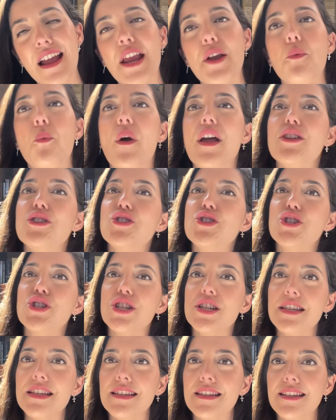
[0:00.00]
And when
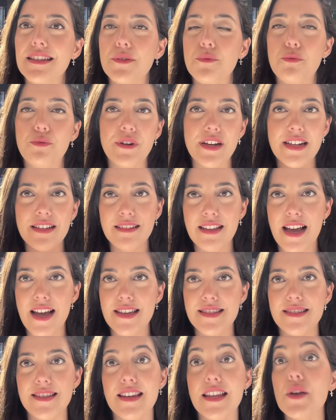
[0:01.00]
she
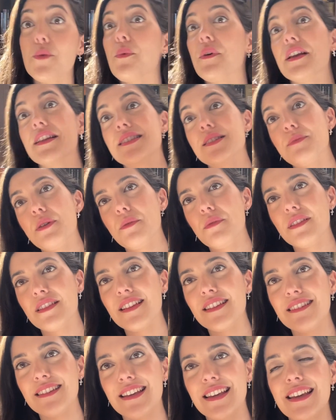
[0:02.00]
realized that he wanted to be with
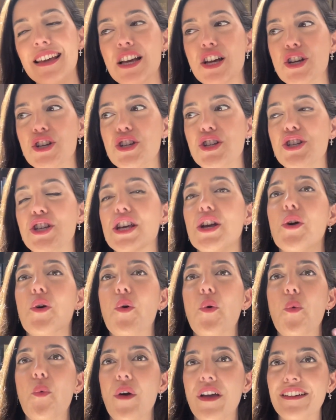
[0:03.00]
Lily, she
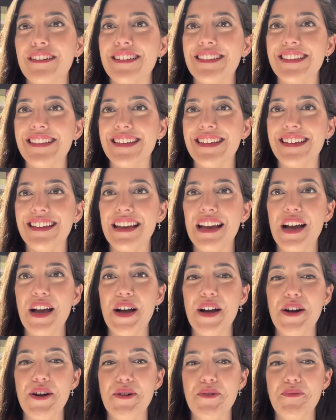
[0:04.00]
quickly
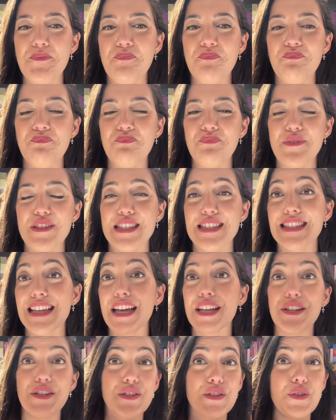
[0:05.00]

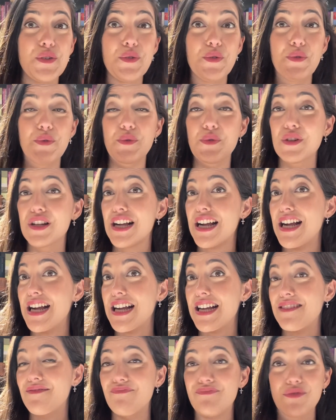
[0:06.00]
decided to
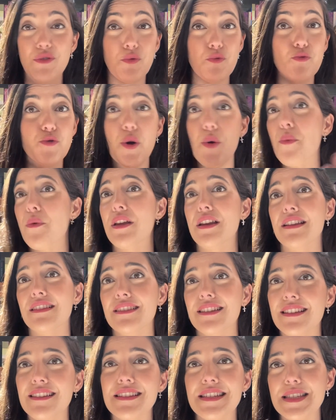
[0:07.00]
ruin
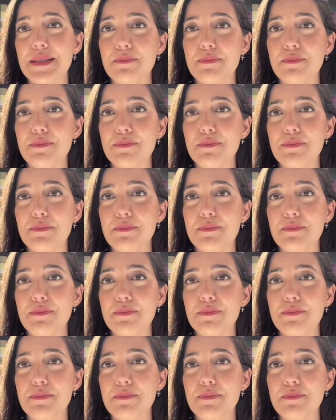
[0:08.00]
Lily's